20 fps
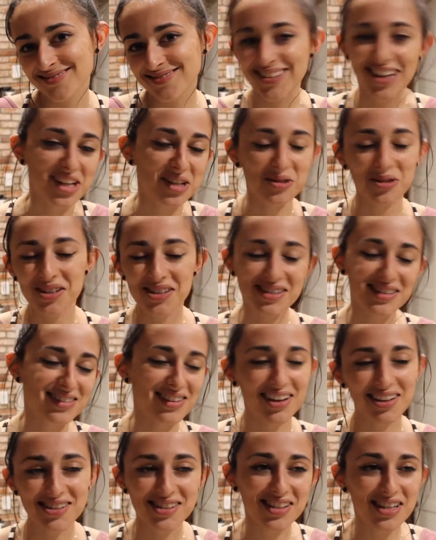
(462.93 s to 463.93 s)
And who doesn't
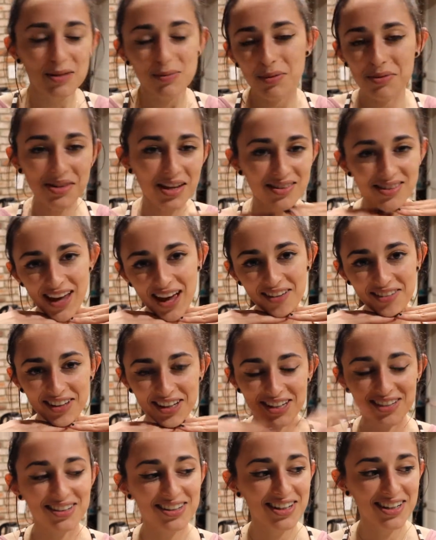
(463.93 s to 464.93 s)
like to keep themselves
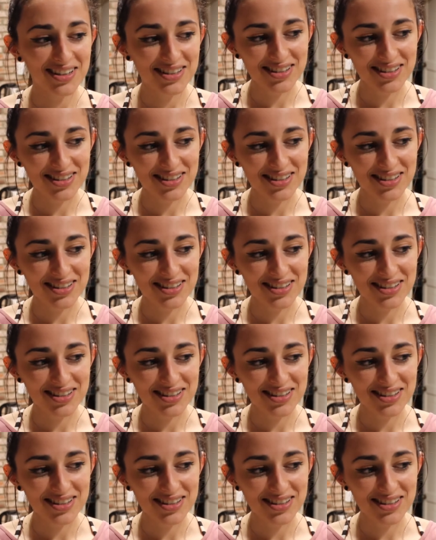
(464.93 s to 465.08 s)
healthy?